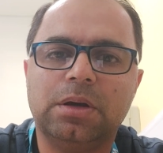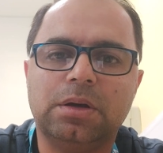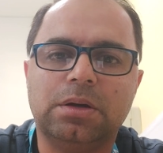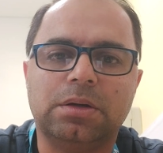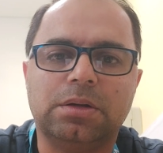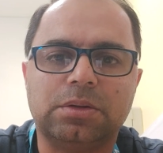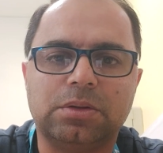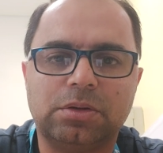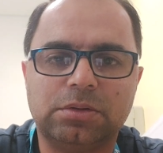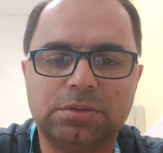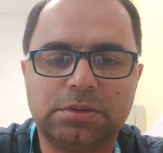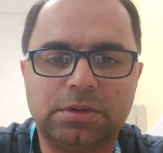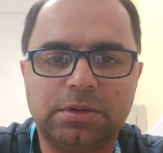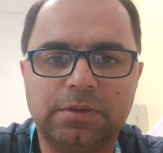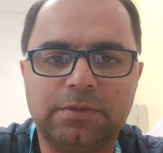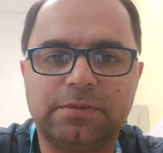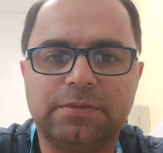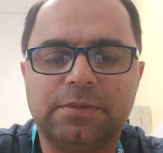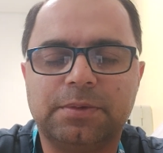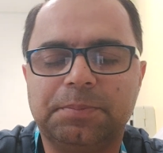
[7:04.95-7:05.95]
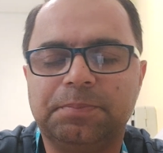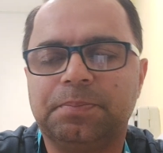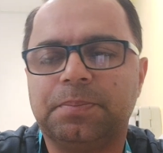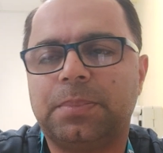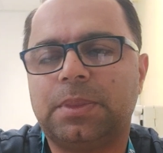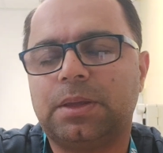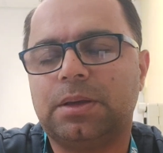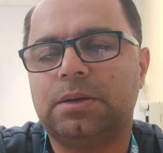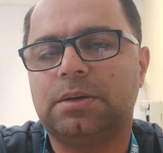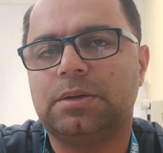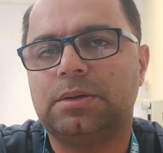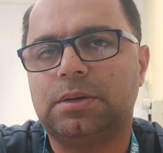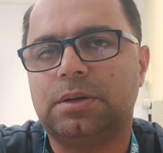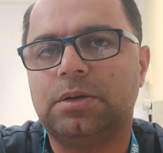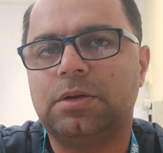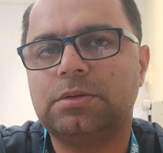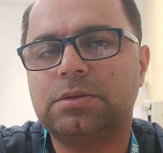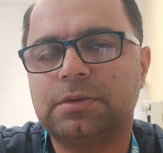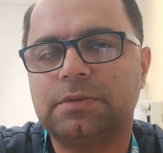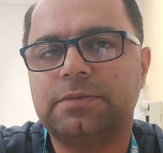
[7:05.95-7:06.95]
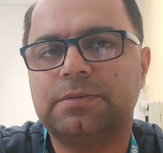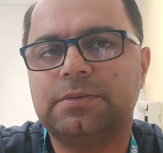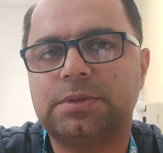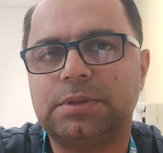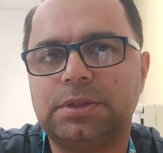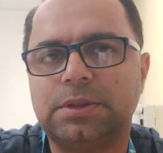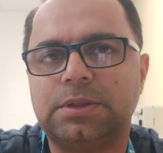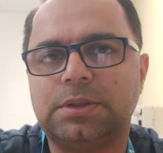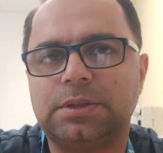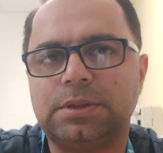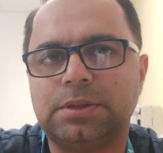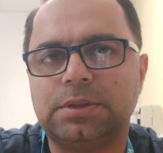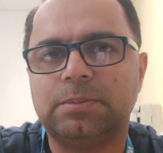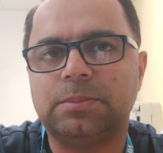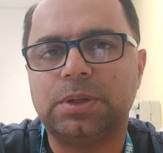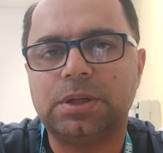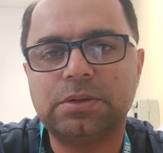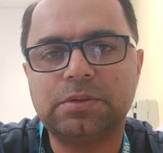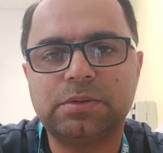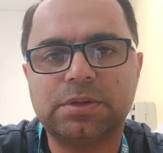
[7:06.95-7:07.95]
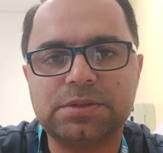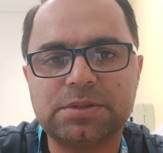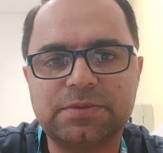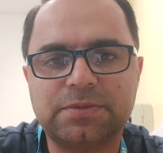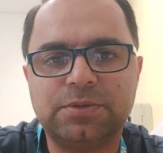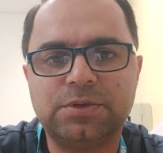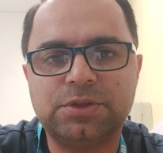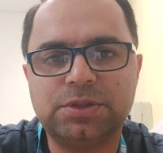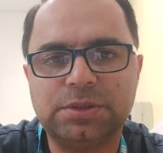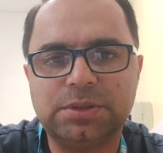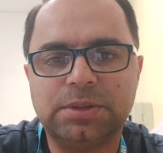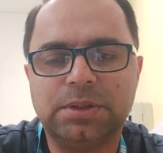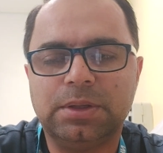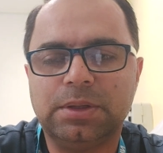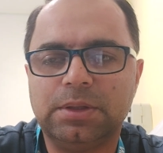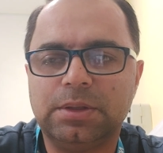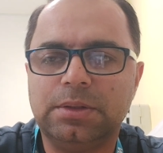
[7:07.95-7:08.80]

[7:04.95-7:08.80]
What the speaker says: a lot of the blood transfusion,